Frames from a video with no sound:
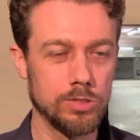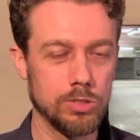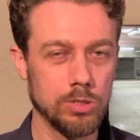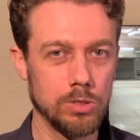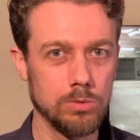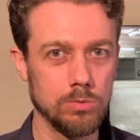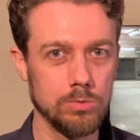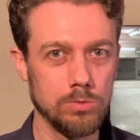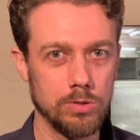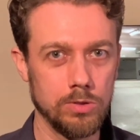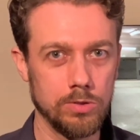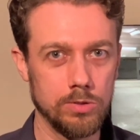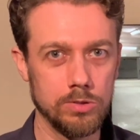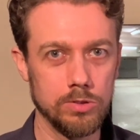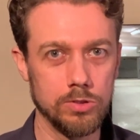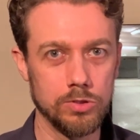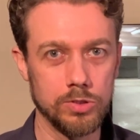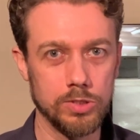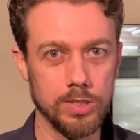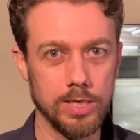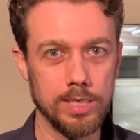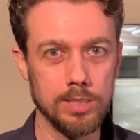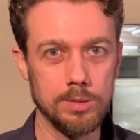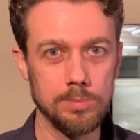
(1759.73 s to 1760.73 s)
So the
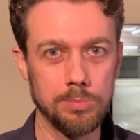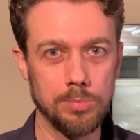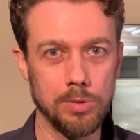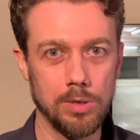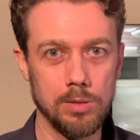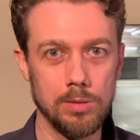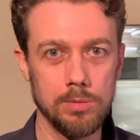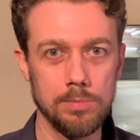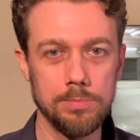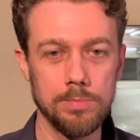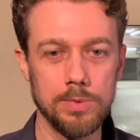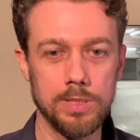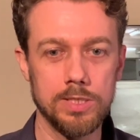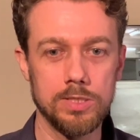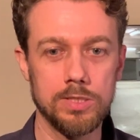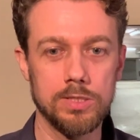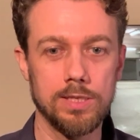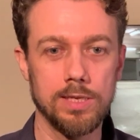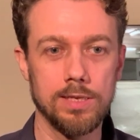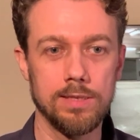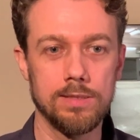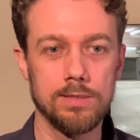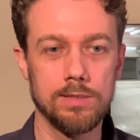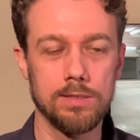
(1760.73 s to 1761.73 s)
second problem is
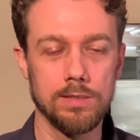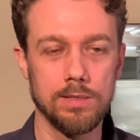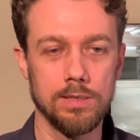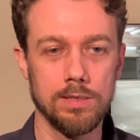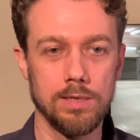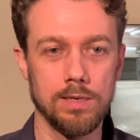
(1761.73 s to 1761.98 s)
that